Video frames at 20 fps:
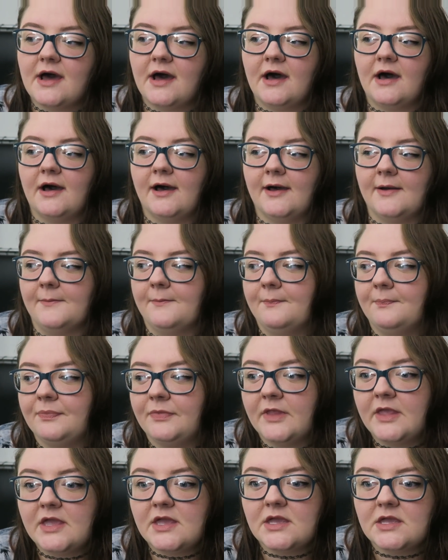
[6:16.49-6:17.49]

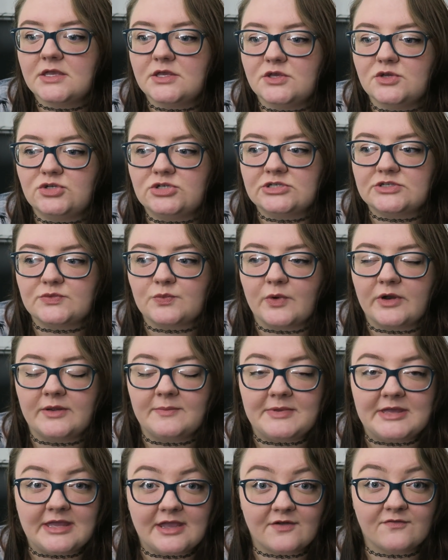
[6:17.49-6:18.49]
You just want to
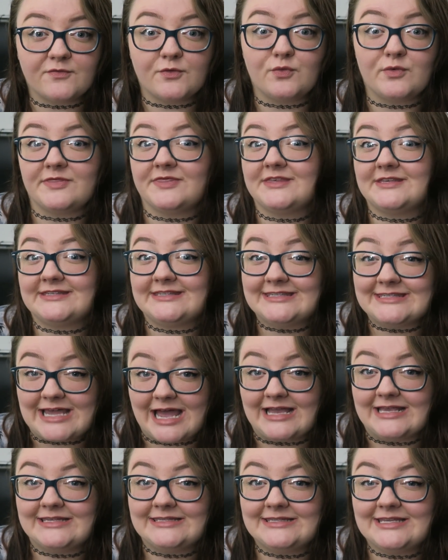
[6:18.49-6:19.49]
be careful with the
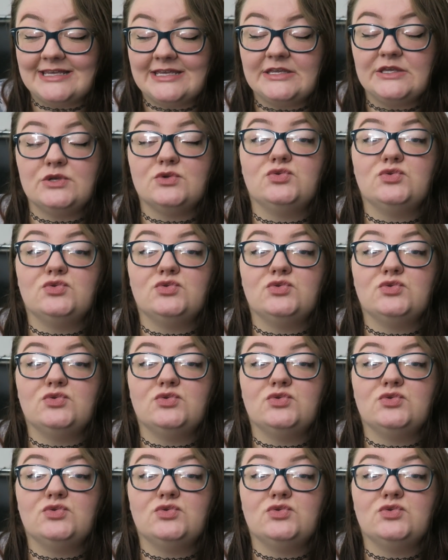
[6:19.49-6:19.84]
sizing.